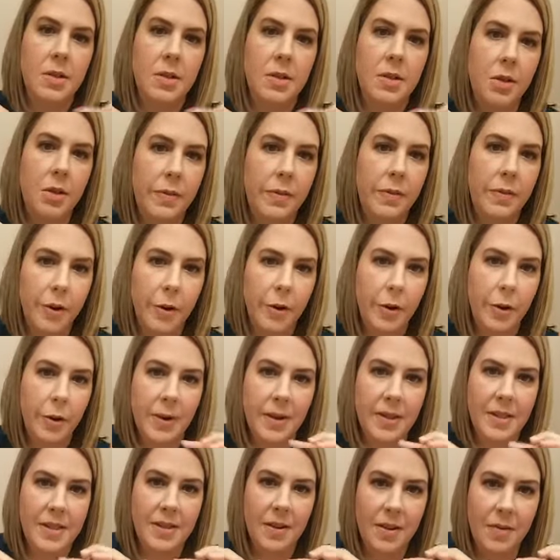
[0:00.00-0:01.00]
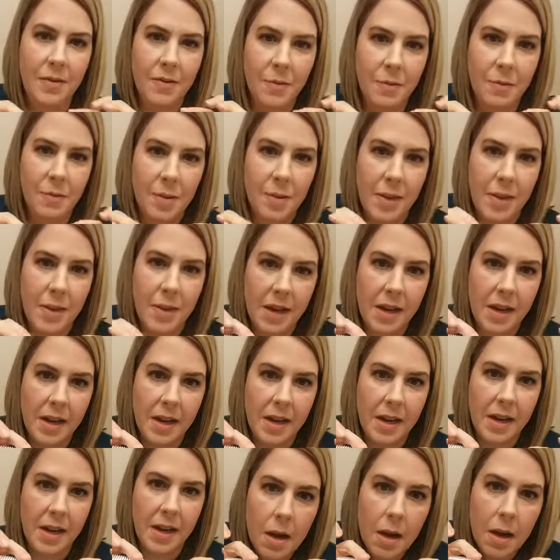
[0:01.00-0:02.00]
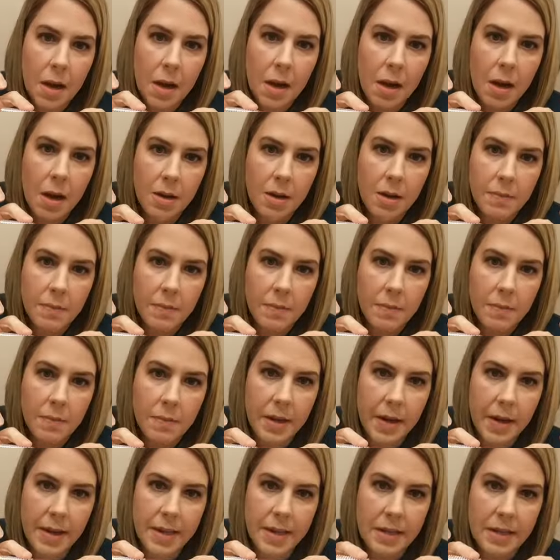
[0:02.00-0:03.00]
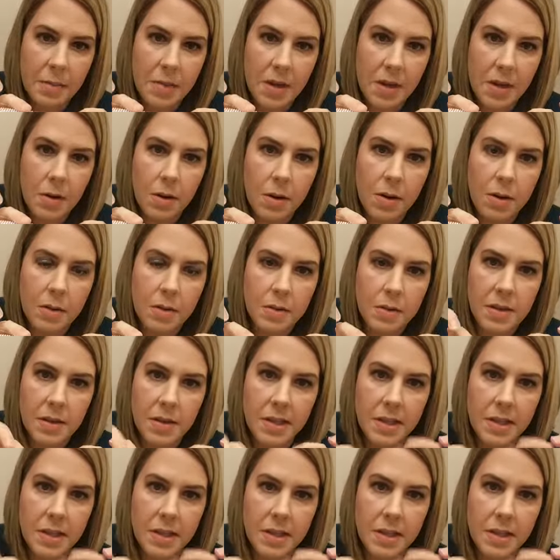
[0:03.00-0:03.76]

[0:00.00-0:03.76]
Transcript: dirty fingerprints on from the makeup. As a mirror, so